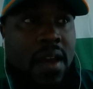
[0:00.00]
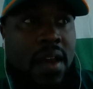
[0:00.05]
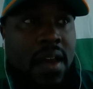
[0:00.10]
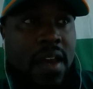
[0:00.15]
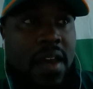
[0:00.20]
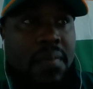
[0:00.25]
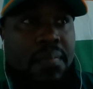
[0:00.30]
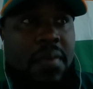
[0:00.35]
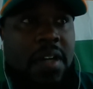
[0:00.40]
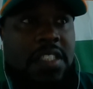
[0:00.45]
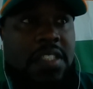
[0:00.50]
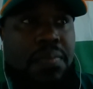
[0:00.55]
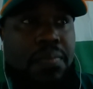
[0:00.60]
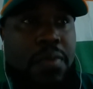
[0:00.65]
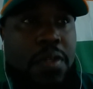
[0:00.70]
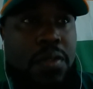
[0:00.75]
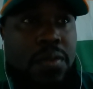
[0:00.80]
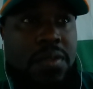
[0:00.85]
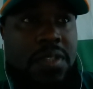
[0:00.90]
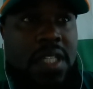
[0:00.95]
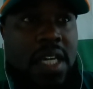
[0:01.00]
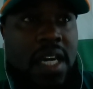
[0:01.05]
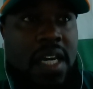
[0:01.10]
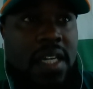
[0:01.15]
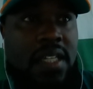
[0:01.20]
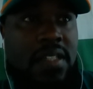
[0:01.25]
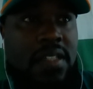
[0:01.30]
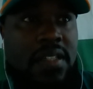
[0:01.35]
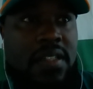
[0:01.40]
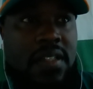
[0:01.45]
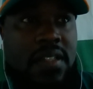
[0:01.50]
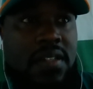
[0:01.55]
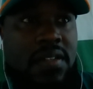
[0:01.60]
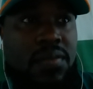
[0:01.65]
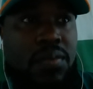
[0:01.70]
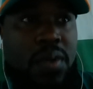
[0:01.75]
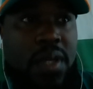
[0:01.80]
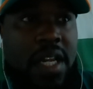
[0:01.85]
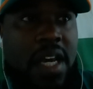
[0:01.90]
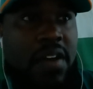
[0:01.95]
it must mutate
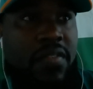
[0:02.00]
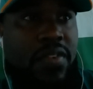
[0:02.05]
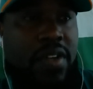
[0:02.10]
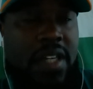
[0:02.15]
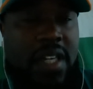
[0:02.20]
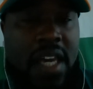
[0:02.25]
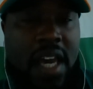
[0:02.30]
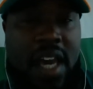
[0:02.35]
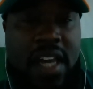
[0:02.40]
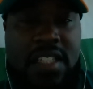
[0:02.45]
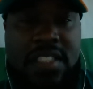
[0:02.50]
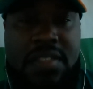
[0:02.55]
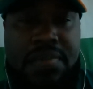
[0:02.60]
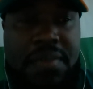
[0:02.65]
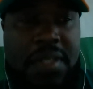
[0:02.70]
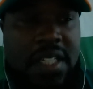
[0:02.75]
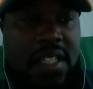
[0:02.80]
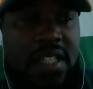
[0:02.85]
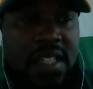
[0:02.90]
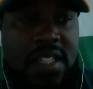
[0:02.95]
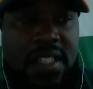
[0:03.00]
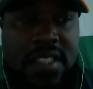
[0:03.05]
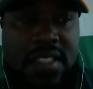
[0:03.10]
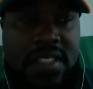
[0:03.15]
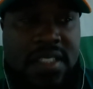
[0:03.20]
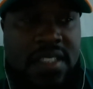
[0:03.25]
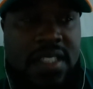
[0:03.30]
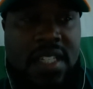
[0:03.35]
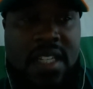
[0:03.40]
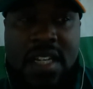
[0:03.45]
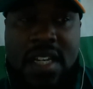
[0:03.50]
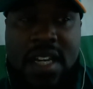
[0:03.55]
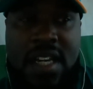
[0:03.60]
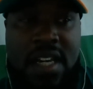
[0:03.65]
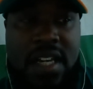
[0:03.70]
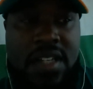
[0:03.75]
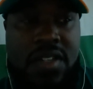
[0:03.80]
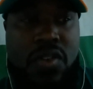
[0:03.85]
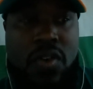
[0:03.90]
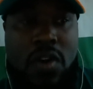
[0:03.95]
with every case, because
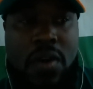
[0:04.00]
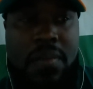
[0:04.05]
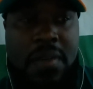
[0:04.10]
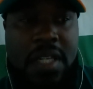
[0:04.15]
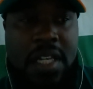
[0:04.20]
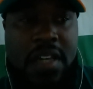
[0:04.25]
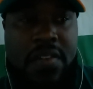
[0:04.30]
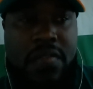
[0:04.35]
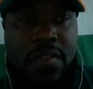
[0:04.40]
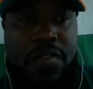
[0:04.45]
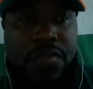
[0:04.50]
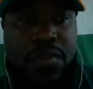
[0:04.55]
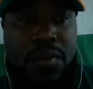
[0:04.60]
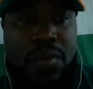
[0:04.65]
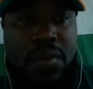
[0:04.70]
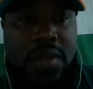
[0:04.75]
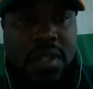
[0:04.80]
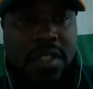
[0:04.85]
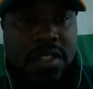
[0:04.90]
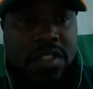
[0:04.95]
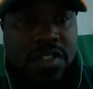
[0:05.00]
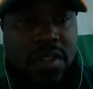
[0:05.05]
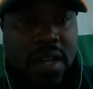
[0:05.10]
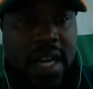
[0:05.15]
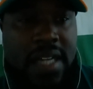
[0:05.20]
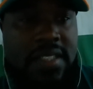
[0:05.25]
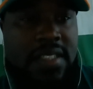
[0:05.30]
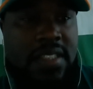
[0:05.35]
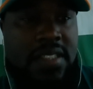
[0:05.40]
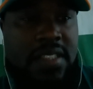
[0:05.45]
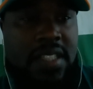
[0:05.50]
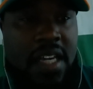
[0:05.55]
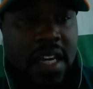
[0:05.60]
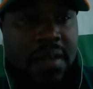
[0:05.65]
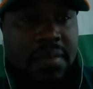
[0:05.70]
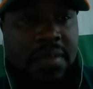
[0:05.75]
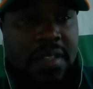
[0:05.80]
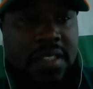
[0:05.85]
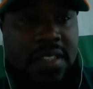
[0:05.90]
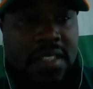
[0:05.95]
normally, even if you contract the
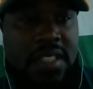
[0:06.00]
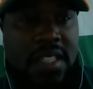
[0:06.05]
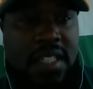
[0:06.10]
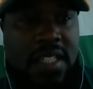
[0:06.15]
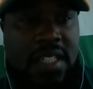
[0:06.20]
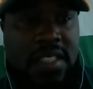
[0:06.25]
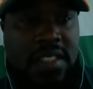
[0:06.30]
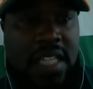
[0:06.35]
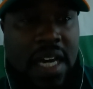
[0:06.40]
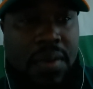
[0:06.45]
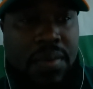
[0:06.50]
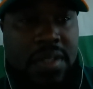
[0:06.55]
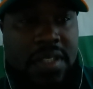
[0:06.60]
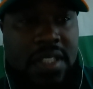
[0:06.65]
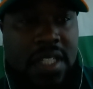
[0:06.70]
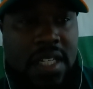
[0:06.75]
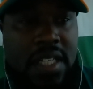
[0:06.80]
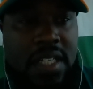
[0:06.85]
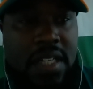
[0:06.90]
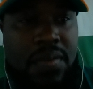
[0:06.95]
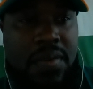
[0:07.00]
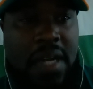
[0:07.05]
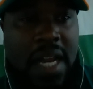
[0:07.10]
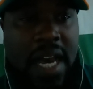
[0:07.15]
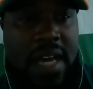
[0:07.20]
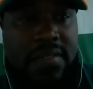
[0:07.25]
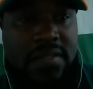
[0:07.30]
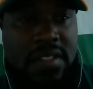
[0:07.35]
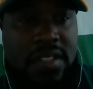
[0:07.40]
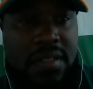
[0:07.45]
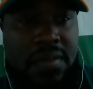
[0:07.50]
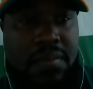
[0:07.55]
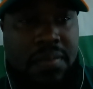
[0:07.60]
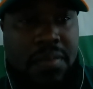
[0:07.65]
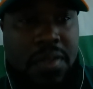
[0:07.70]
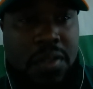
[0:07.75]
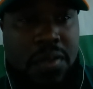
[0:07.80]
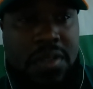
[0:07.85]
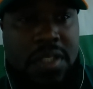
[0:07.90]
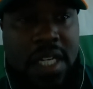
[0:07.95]
same disease, I would think it would have to
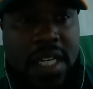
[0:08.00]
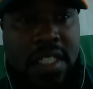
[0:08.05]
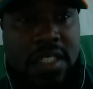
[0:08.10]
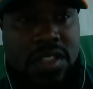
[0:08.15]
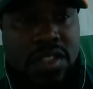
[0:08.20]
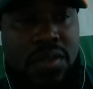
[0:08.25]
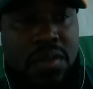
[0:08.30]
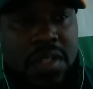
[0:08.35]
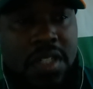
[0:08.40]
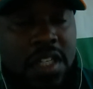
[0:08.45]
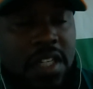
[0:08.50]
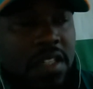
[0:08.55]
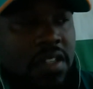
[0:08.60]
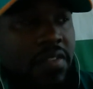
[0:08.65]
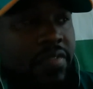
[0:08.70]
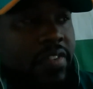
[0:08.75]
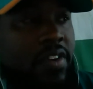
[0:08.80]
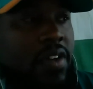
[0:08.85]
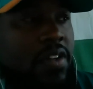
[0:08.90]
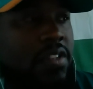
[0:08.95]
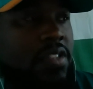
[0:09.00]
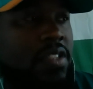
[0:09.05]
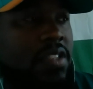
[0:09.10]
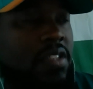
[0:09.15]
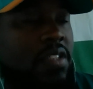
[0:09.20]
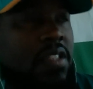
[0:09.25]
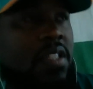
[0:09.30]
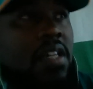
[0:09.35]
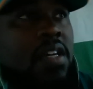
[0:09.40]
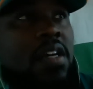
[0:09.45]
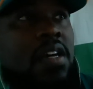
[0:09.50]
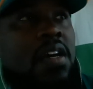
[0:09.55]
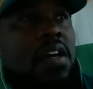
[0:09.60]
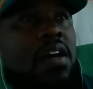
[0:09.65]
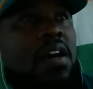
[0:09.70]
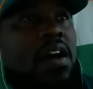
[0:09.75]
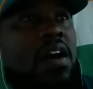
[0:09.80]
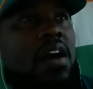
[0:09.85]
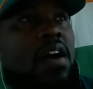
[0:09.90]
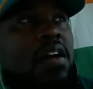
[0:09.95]
mutate into another version.
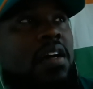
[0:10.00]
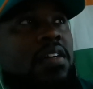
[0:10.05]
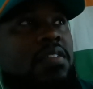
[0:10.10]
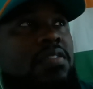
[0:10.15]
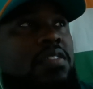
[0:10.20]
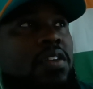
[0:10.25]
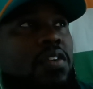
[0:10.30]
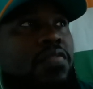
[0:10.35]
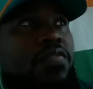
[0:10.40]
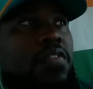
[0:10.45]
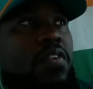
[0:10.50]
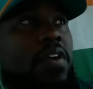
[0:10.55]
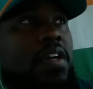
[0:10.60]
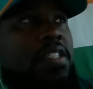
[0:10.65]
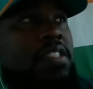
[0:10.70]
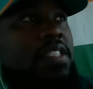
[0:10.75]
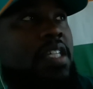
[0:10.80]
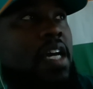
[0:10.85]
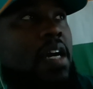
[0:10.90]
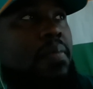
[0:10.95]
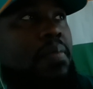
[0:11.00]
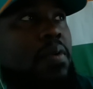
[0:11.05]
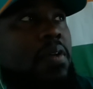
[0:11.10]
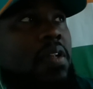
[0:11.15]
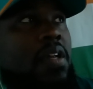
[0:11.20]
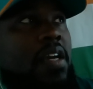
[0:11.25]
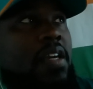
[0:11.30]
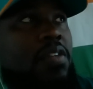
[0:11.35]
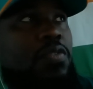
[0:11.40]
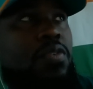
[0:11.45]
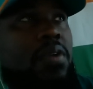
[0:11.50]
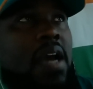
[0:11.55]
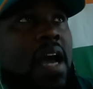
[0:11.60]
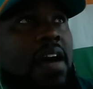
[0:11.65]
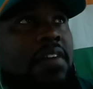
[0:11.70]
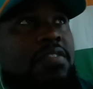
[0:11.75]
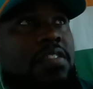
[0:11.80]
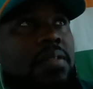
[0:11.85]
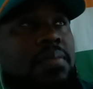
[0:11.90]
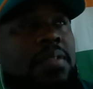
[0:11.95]
So for example, like, you
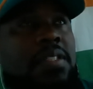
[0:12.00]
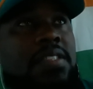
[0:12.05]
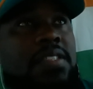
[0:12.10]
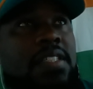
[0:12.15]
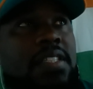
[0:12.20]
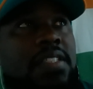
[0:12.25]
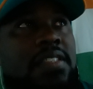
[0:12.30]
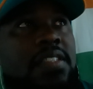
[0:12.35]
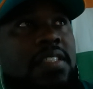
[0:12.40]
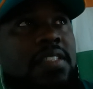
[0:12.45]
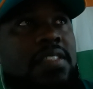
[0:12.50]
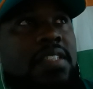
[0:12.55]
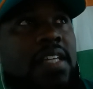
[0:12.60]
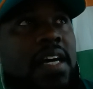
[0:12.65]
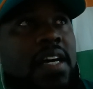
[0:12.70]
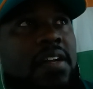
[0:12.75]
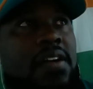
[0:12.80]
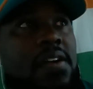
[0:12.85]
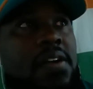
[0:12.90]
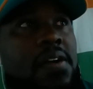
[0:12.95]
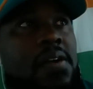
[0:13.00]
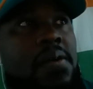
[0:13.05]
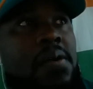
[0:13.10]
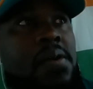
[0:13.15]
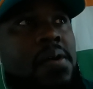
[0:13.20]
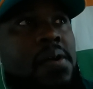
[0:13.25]
have some diseases that are